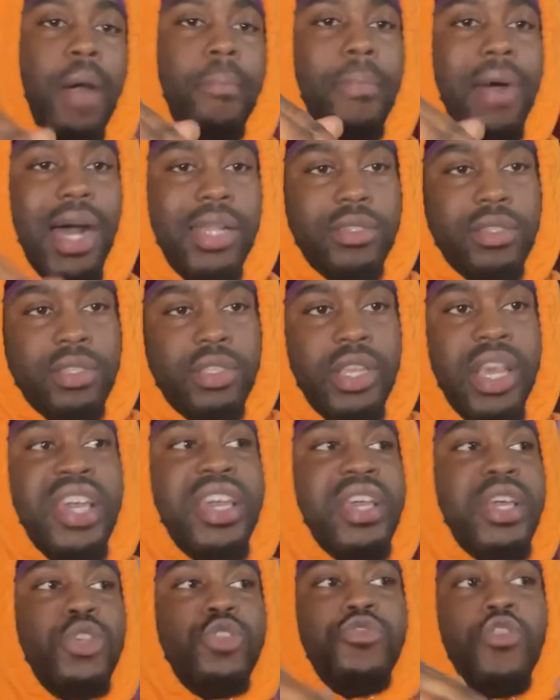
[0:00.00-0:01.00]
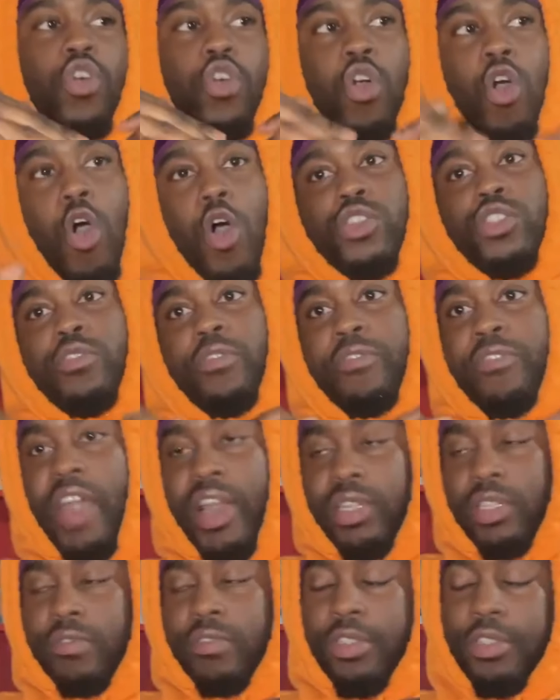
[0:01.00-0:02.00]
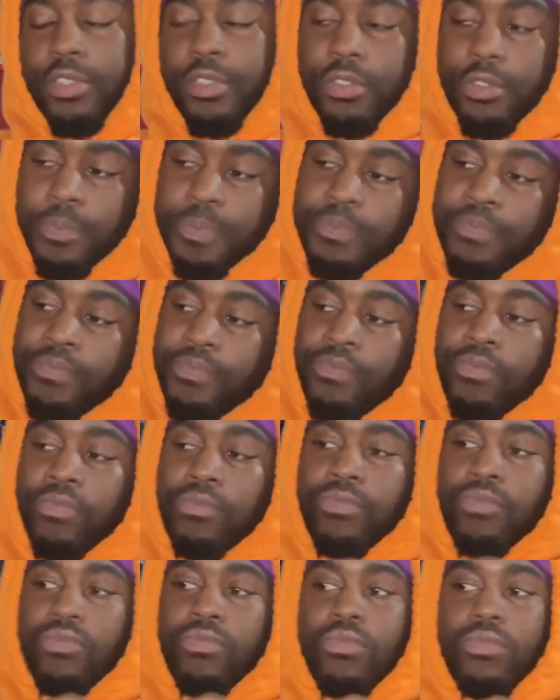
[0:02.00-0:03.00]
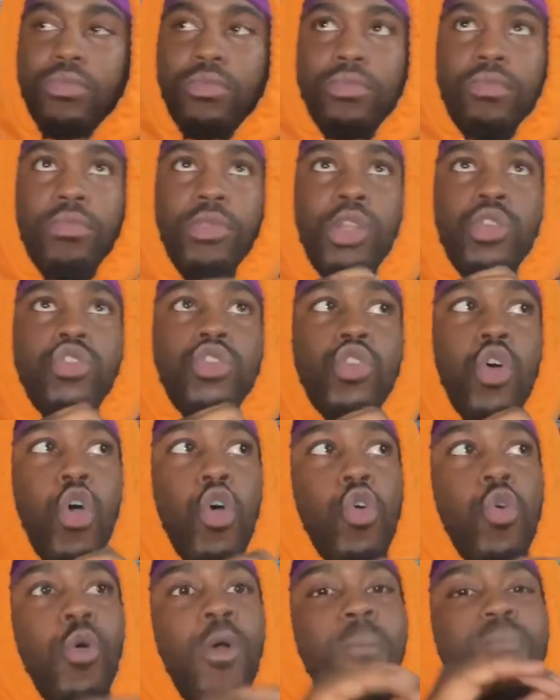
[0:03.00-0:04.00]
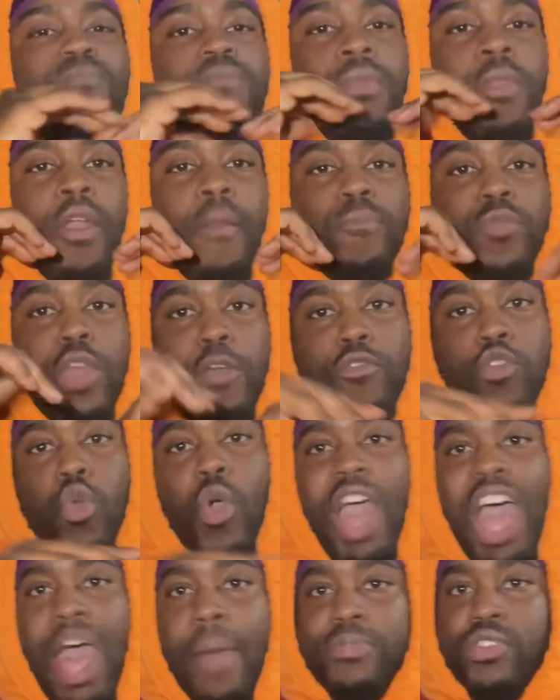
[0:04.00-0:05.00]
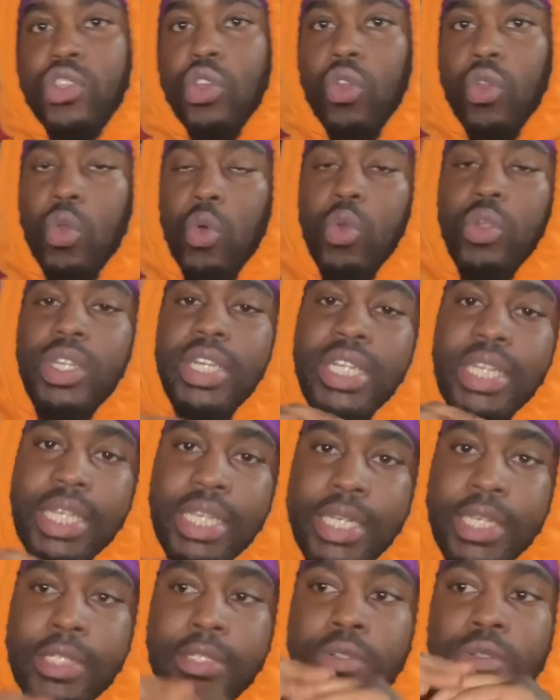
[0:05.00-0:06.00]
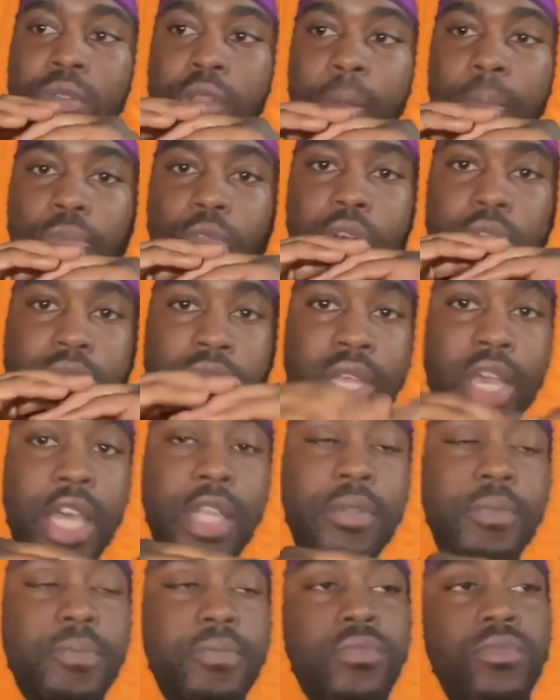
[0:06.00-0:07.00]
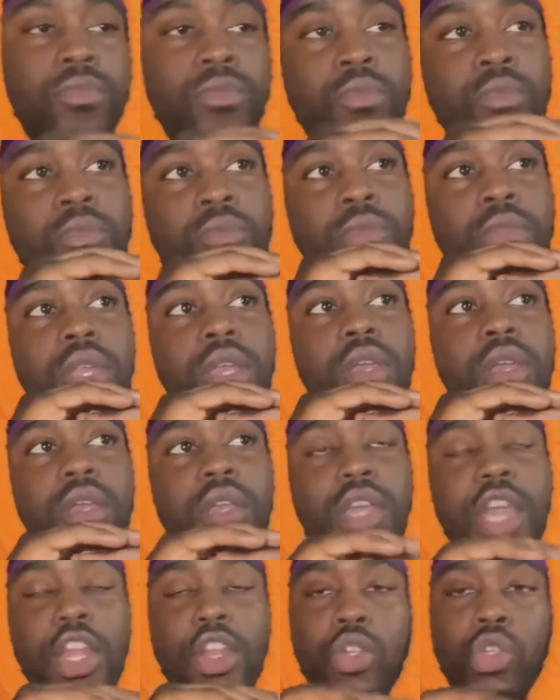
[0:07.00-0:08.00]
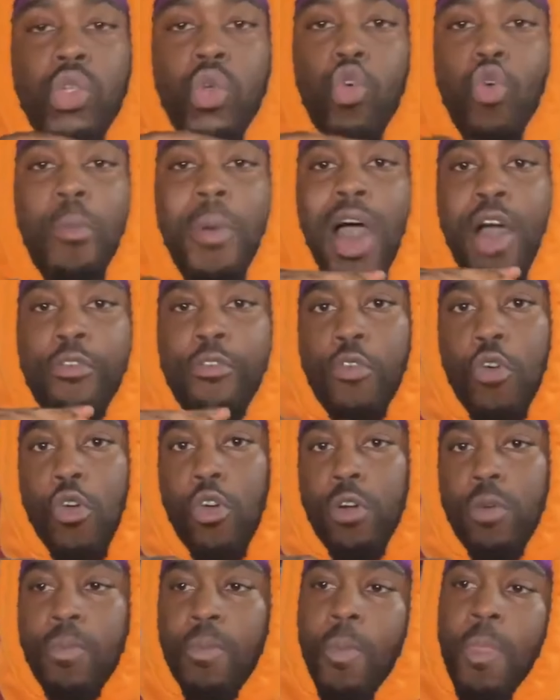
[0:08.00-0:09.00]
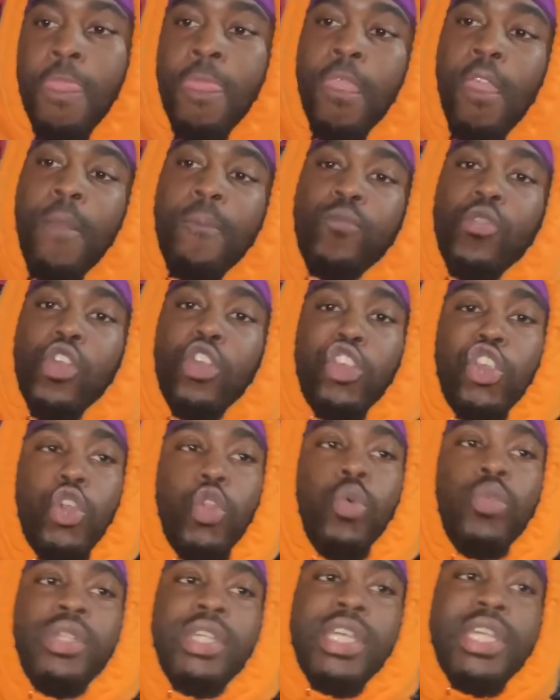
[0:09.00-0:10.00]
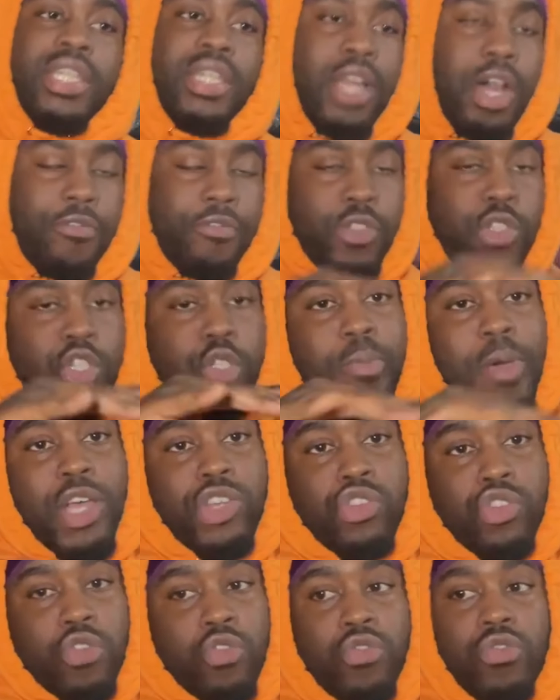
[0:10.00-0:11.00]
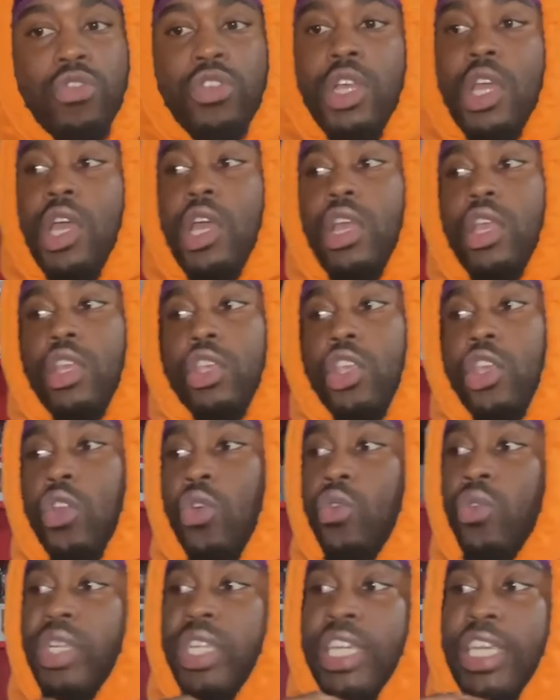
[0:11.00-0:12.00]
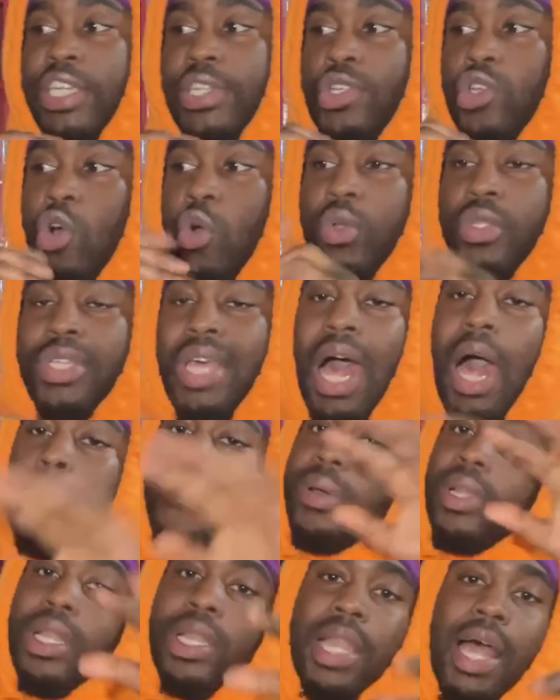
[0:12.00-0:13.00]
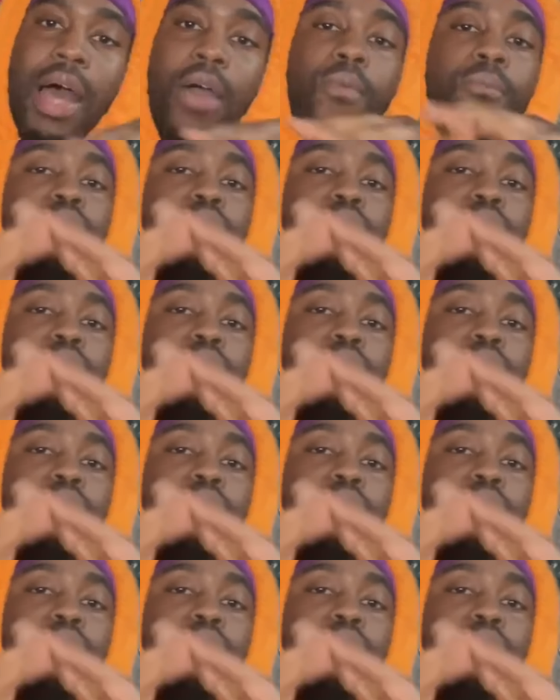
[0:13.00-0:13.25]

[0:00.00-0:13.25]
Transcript: about to say is for cost effectiveness. So if you absolutely need a tent, get a 2x4. You don't need nothing special. You don't need no top of the lot.